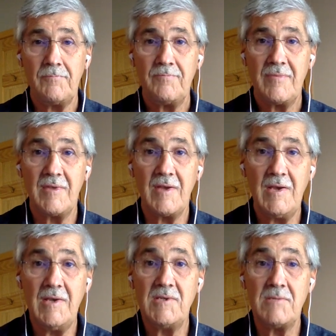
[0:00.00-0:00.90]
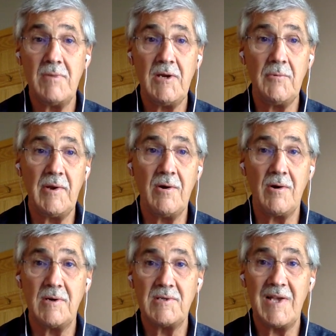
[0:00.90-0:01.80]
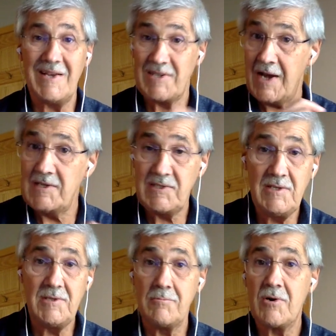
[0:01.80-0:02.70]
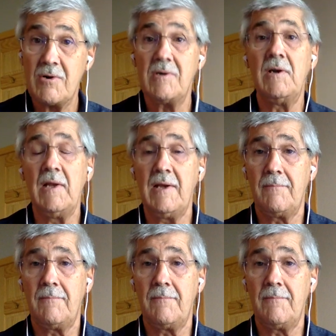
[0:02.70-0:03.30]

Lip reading: the keys in many regards, as I see them currently,